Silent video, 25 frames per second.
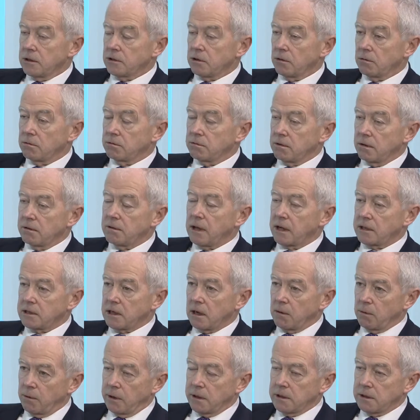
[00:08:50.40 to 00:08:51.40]
So that's
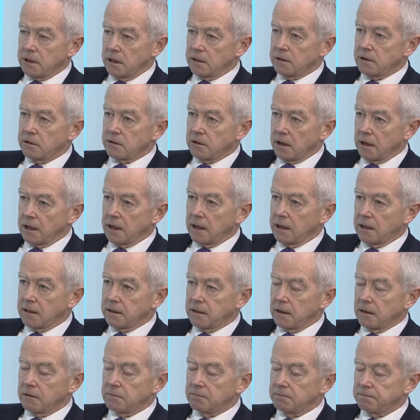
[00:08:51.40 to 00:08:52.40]
how we intend to try and get it
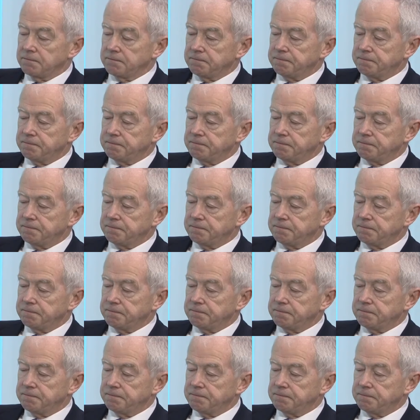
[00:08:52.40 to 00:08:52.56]
done.